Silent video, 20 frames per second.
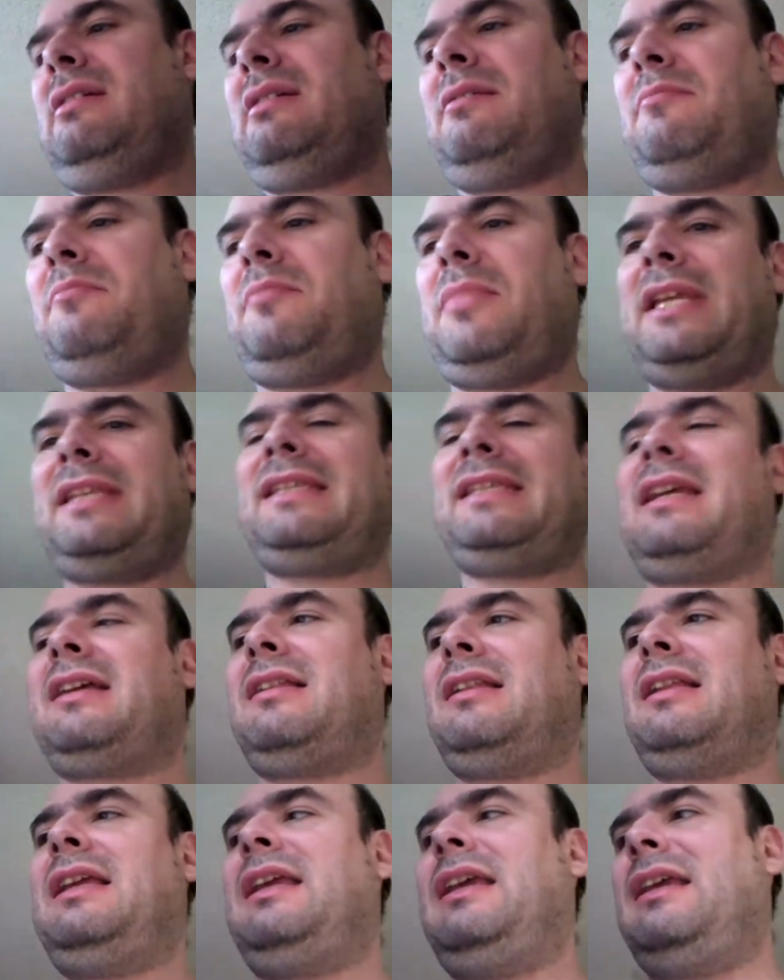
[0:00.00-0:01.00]

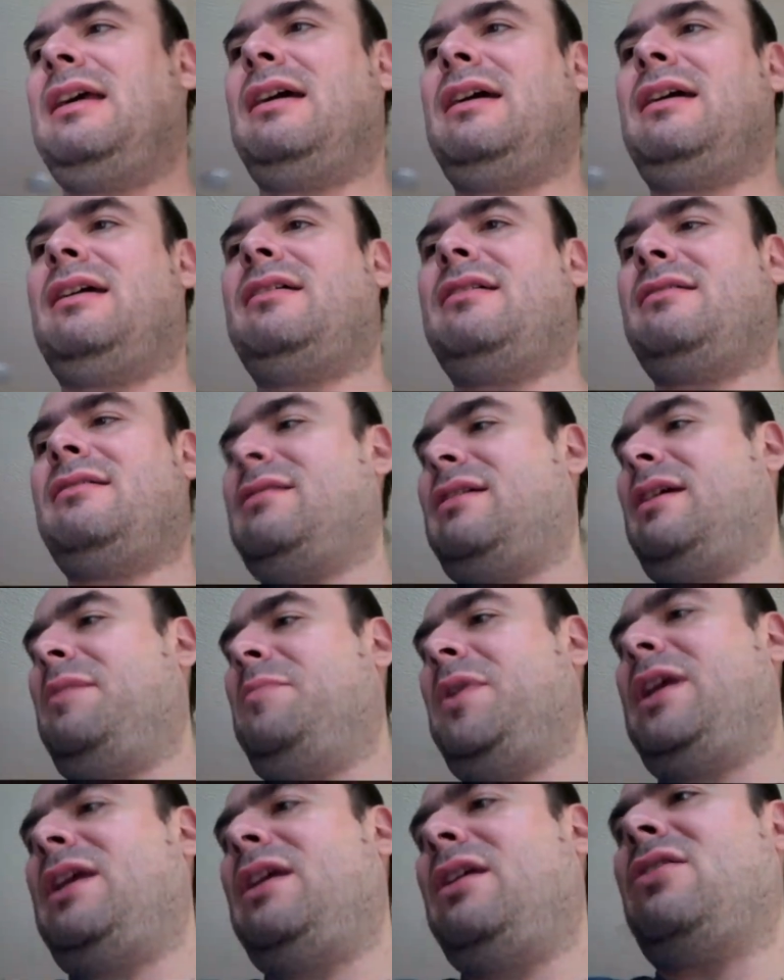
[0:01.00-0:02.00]
basically I'm
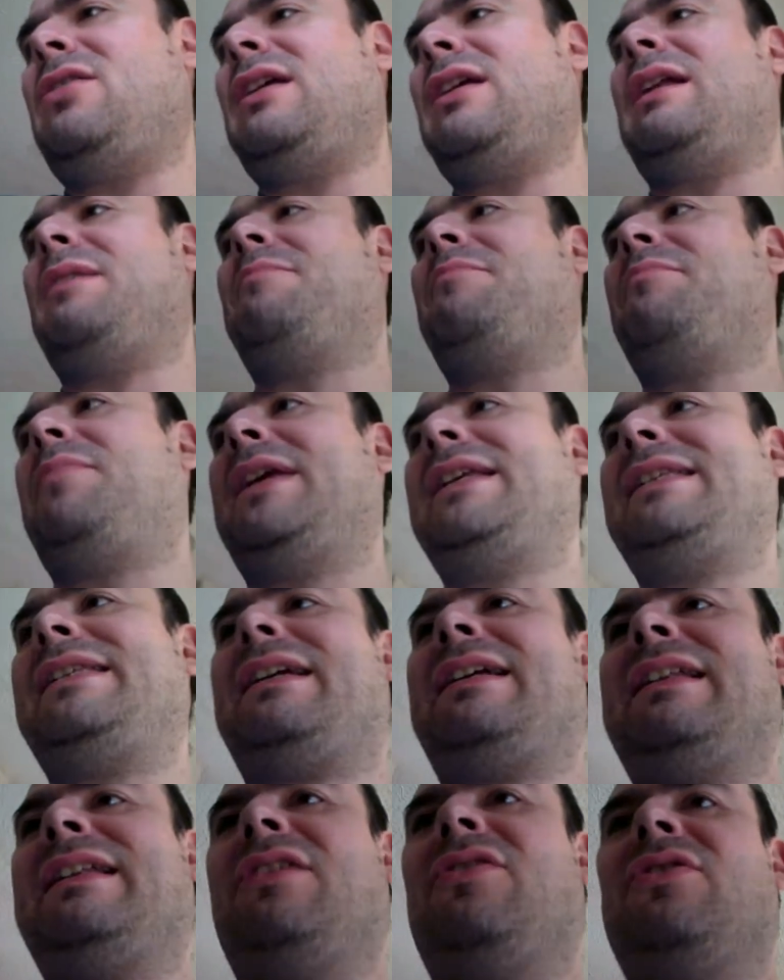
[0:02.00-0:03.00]
here, and I'm
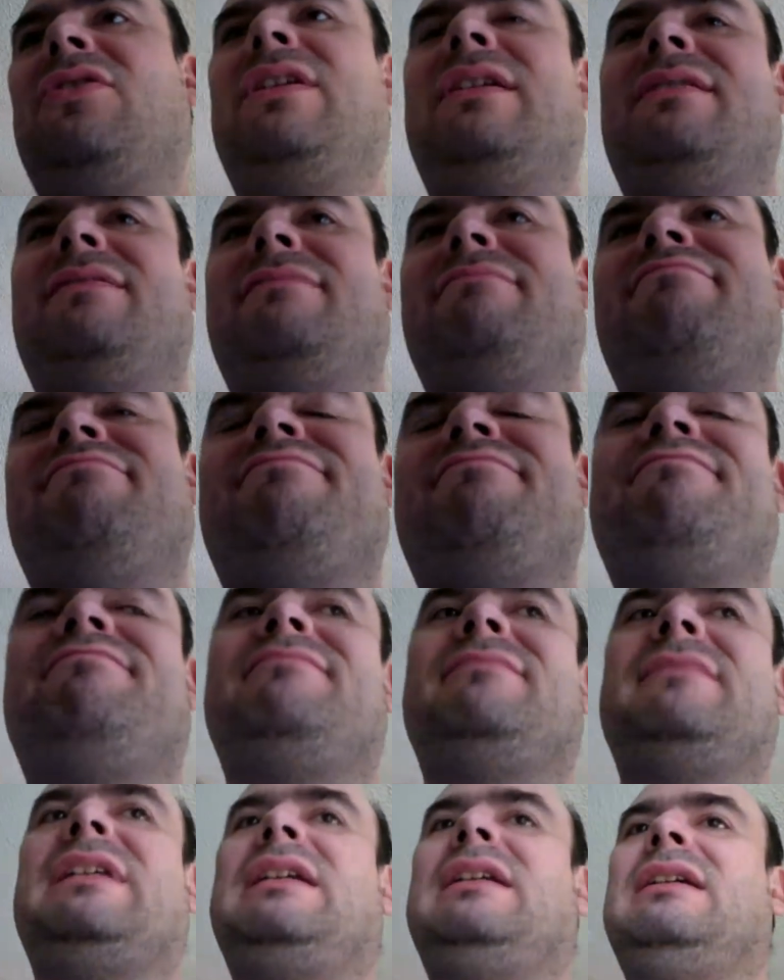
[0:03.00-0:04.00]
basically gonna,
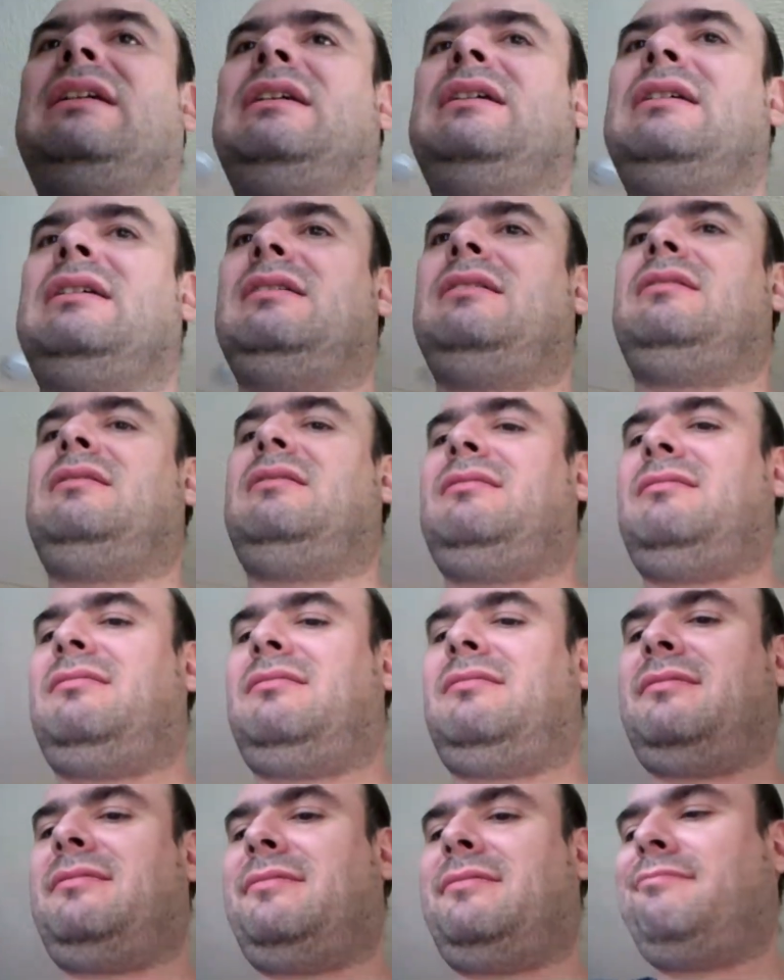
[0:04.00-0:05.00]

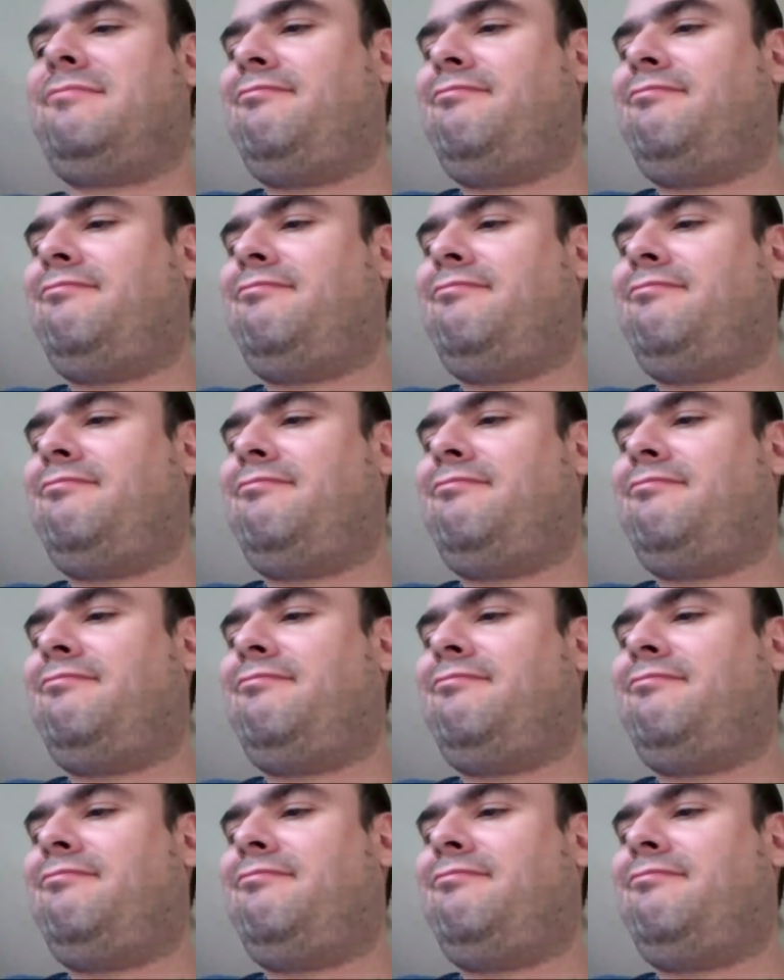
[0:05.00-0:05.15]
um,